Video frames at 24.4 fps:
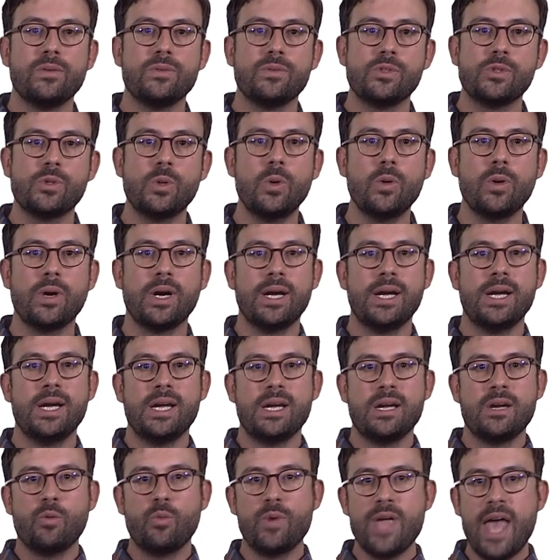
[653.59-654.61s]
So
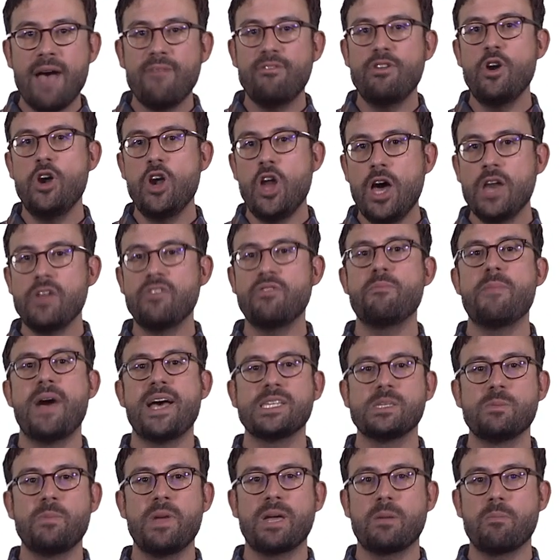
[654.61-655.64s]
we have a lot of
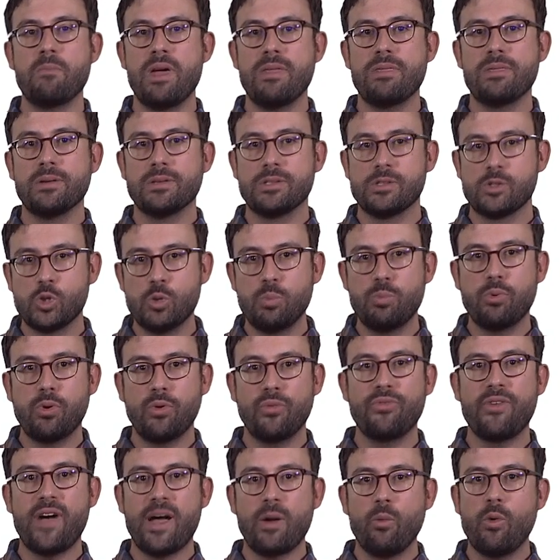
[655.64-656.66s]
mass spec methods to
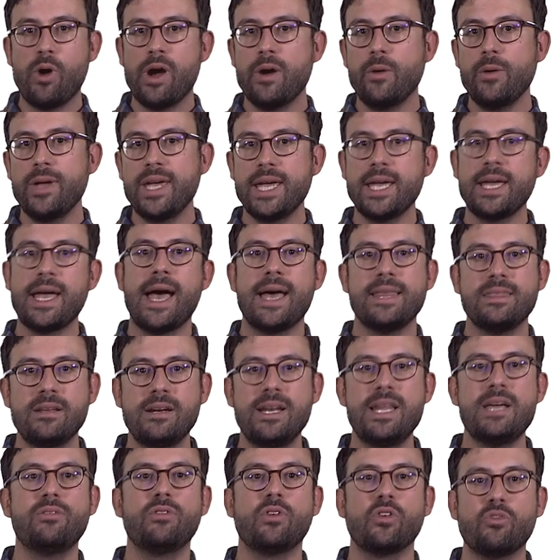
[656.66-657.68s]
profile wiring at the
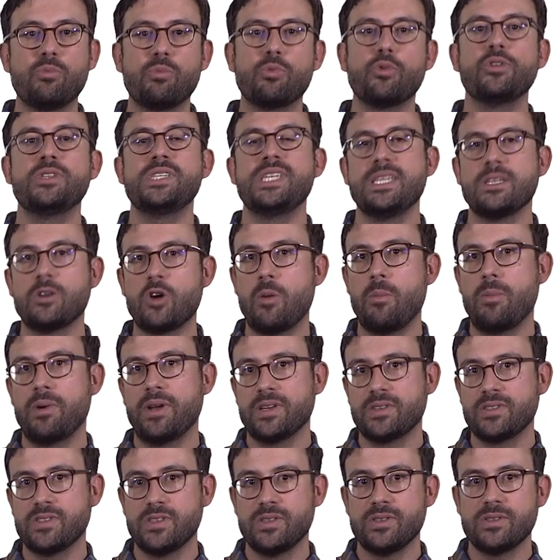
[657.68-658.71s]
level of protein
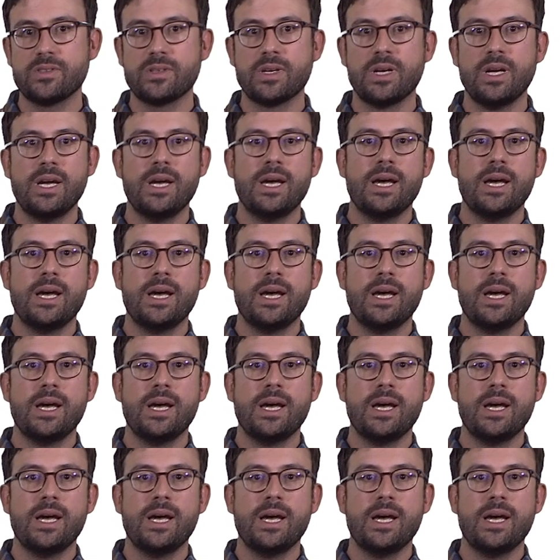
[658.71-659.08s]
complexes.